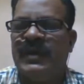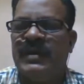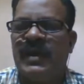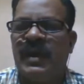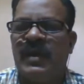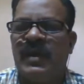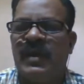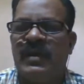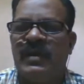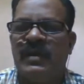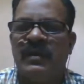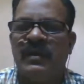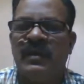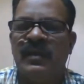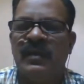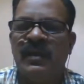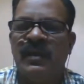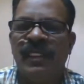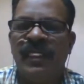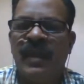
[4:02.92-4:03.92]
and uh,
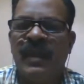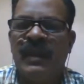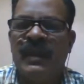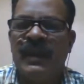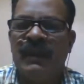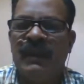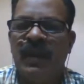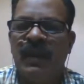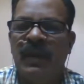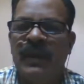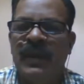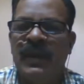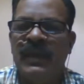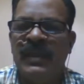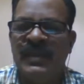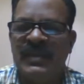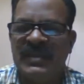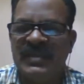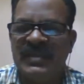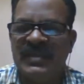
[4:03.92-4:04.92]
development is
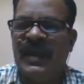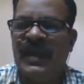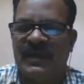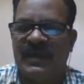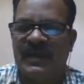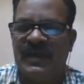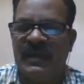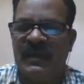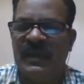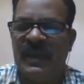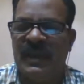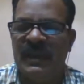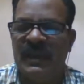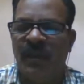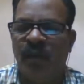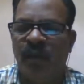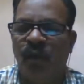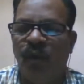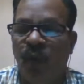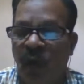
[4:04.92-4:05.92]
a set. There is a
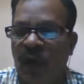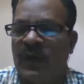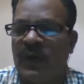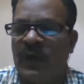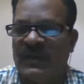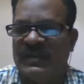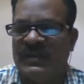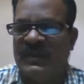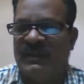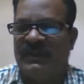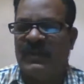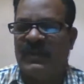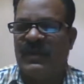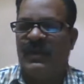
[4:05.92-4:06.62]
whole concept.